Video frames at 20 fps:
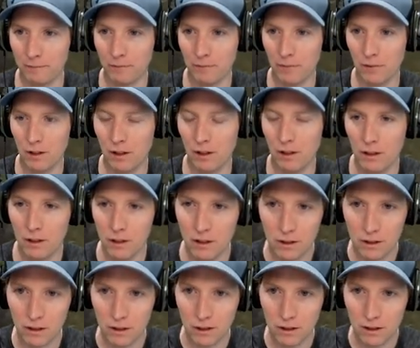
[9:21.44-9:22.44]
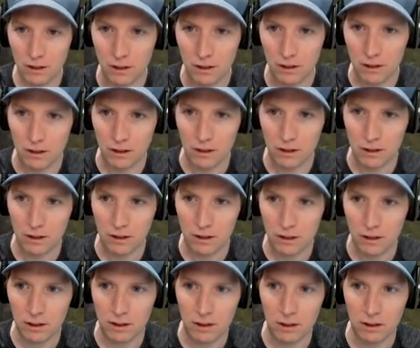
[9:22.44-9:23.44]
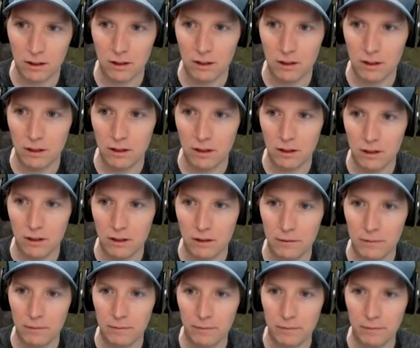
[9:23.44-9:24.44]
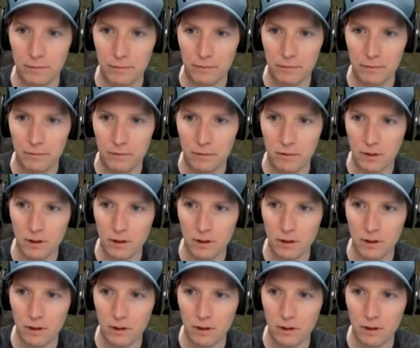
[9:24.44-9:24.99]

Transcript: Nobody speaks.